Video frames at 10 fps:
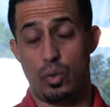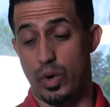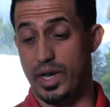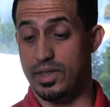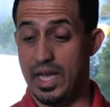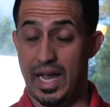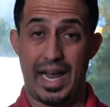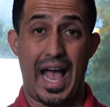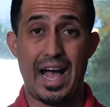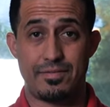with a
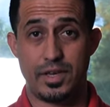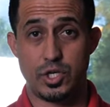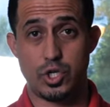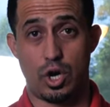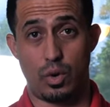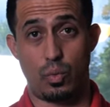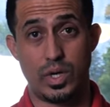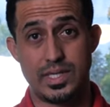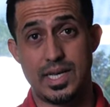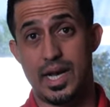1/2 inch on
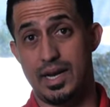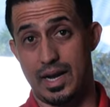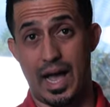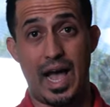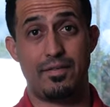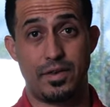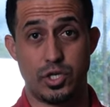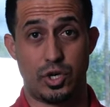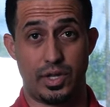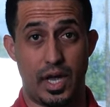one side and a 1/2
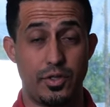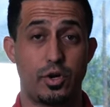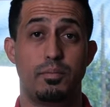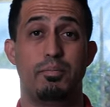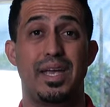inch on the other,